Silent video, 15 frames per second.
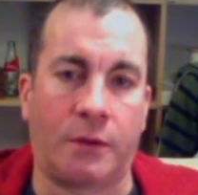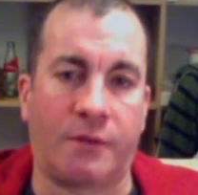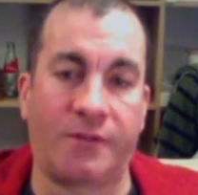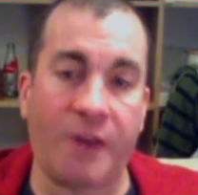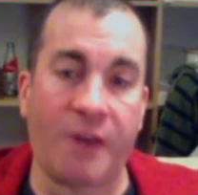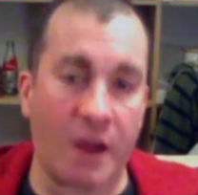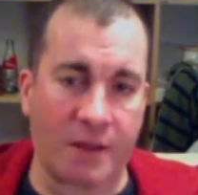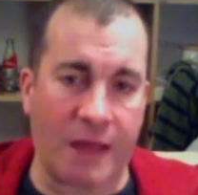
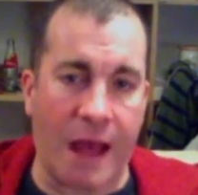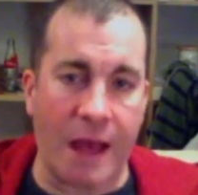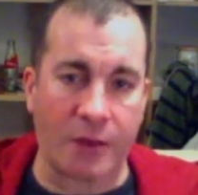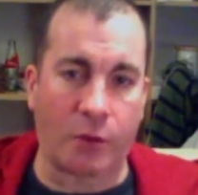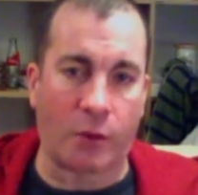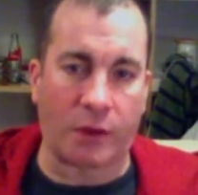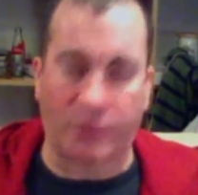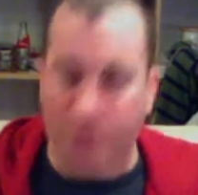Fuck that
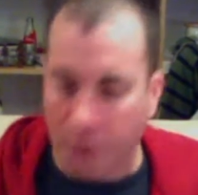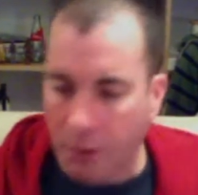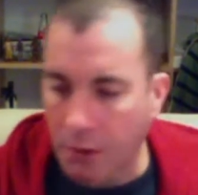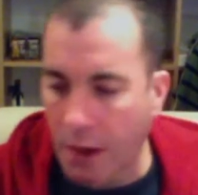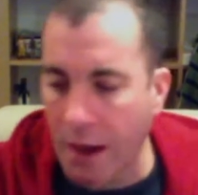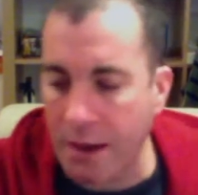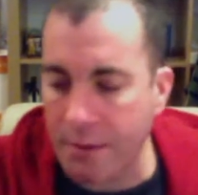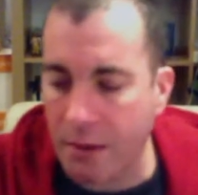noise.
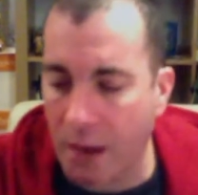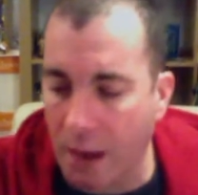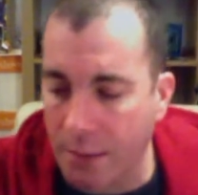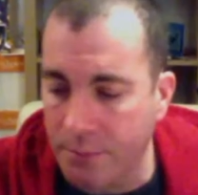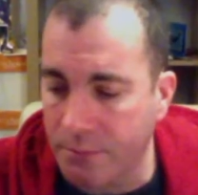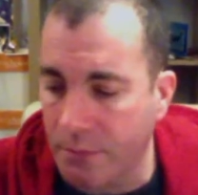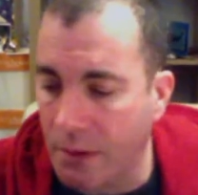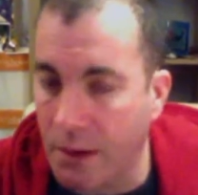I,
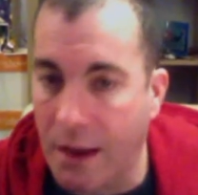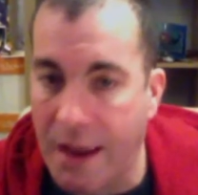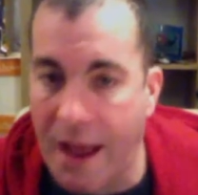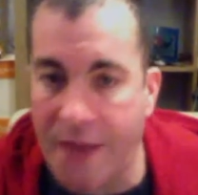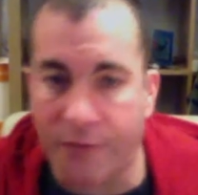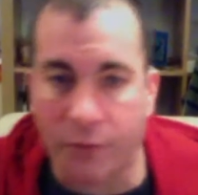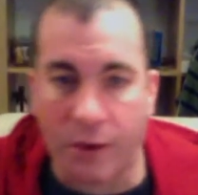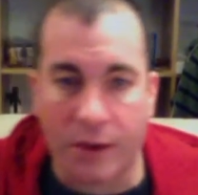I'm, I
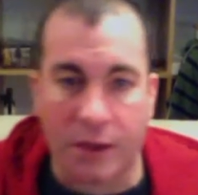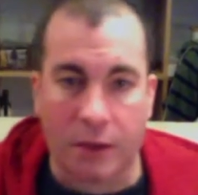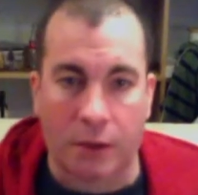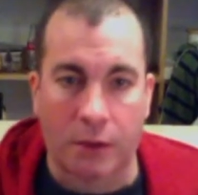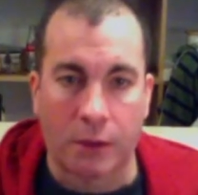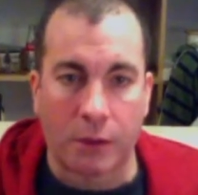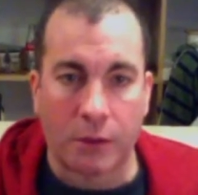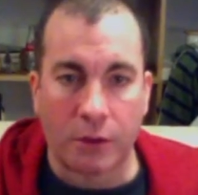have it right here.
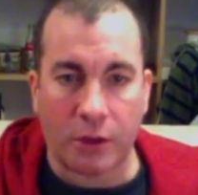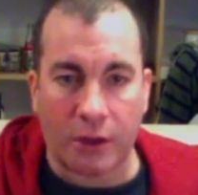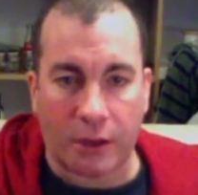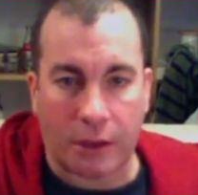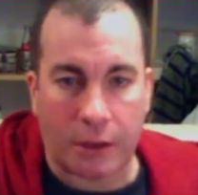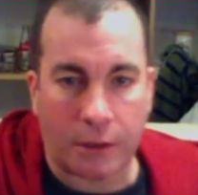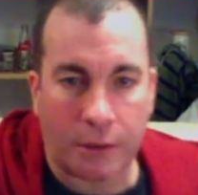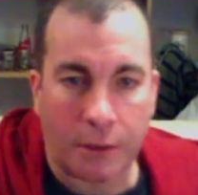Look at
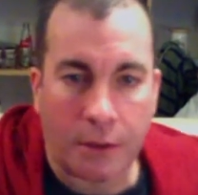it.